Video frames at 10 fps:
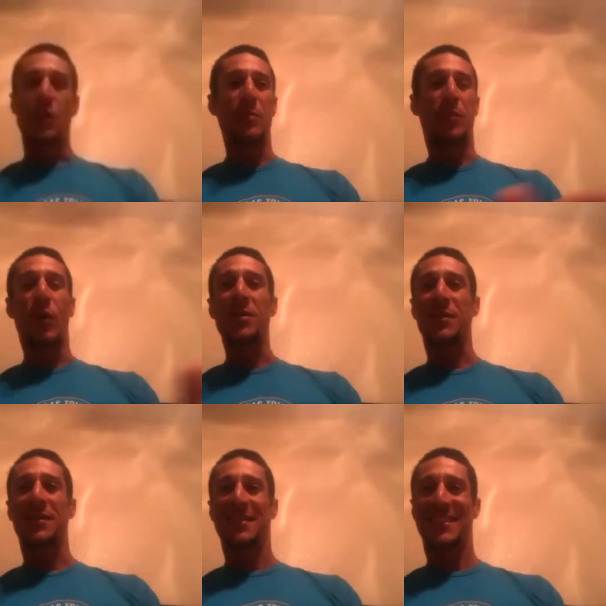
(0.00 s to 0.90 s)

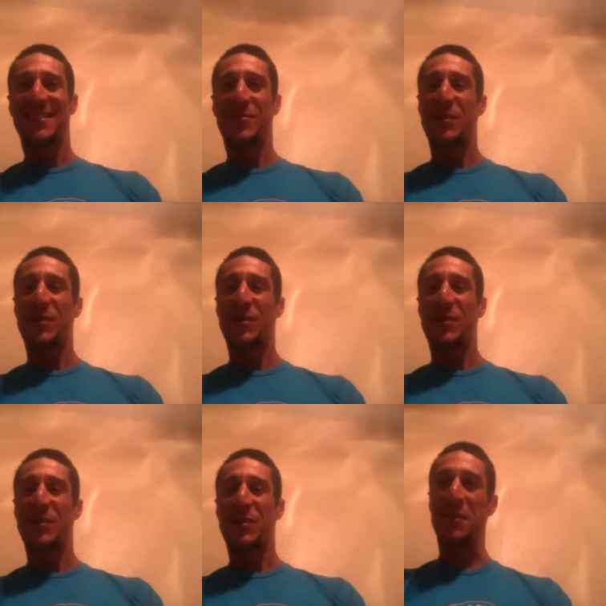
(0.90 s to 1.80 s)
Boston. Well,
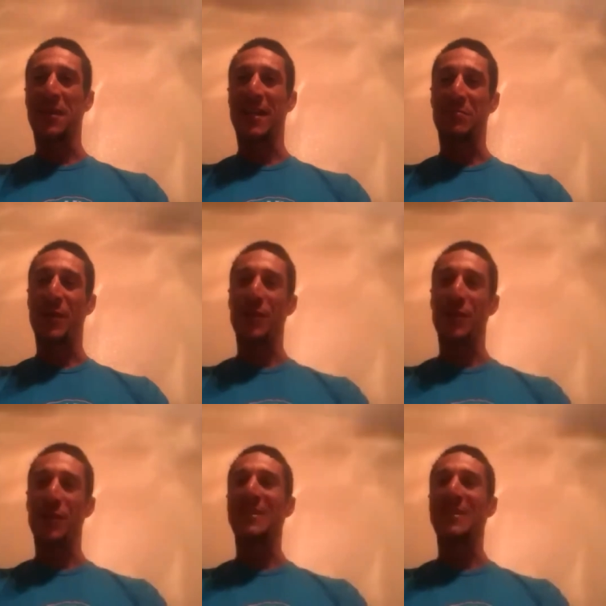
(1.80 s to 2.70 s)
Big Papi was there and
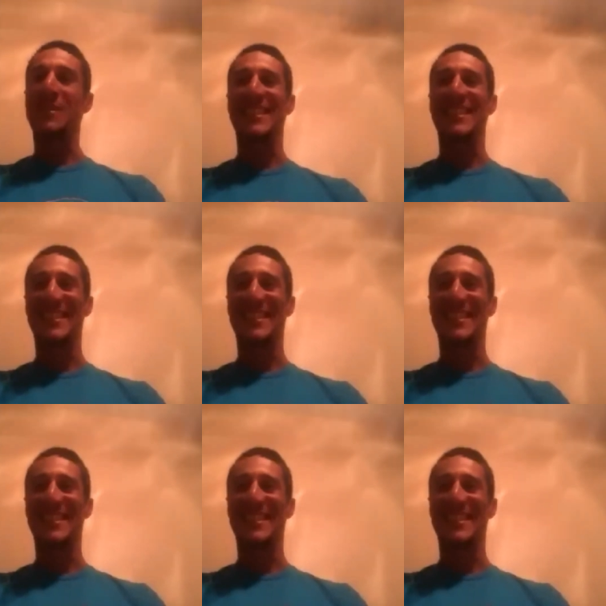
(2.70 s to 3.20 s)
Pedro Martinez.